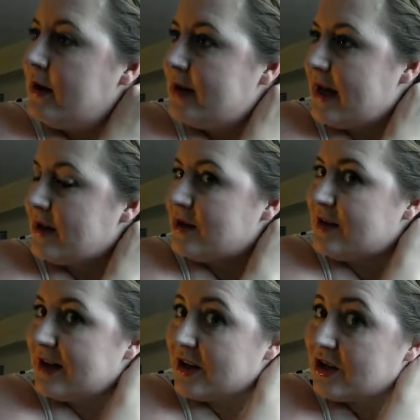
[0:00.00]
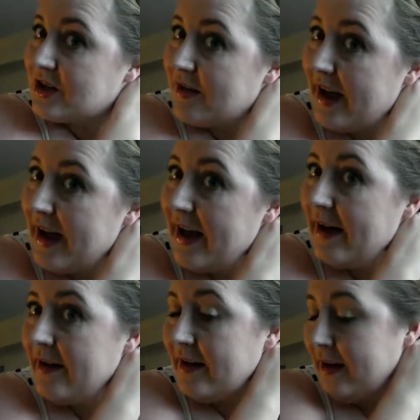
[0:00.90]
Take the two sections of hair,
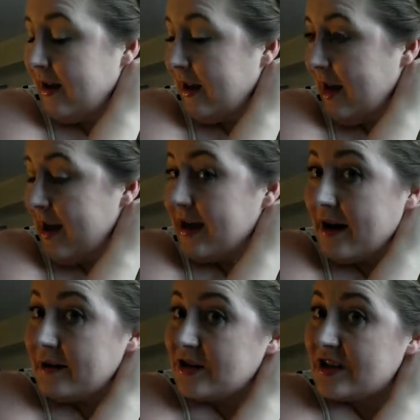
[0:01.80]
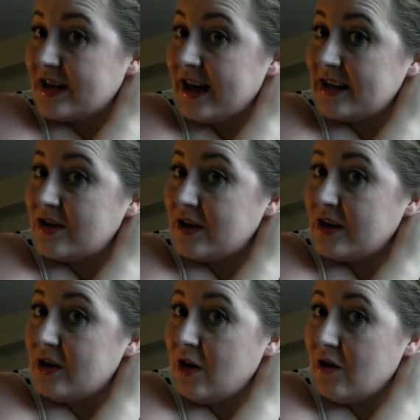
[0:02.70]
and now it's just a case of doing
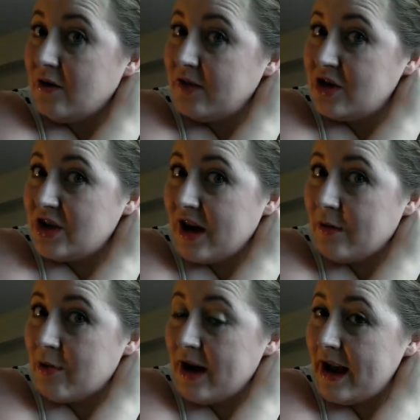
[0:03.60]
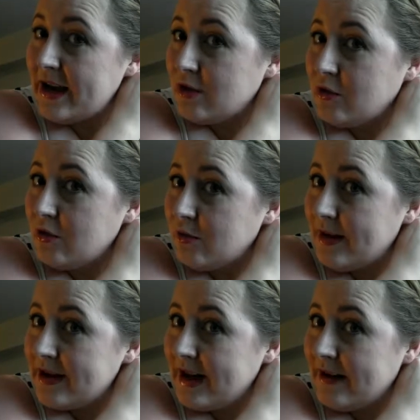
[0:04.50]
a long fishtail braid all the
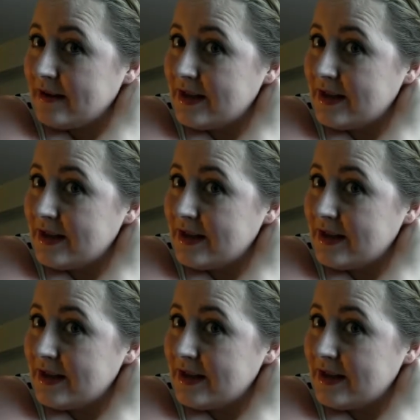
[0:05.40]
way down.